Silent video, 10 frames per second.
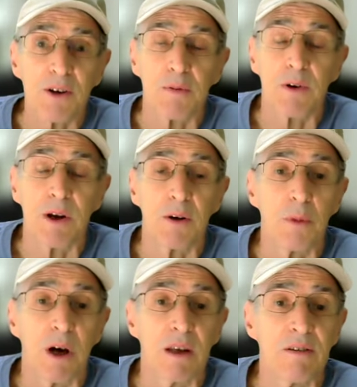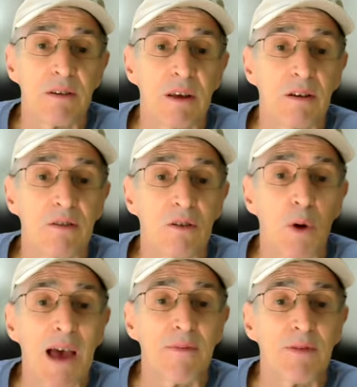friend of mine as he has
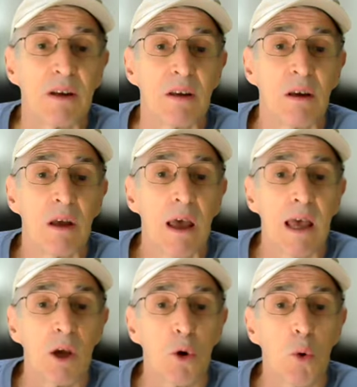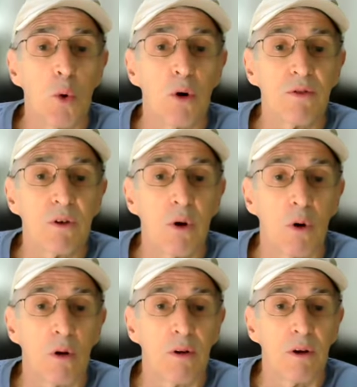crafted a course
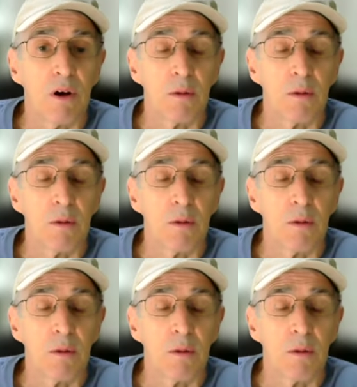called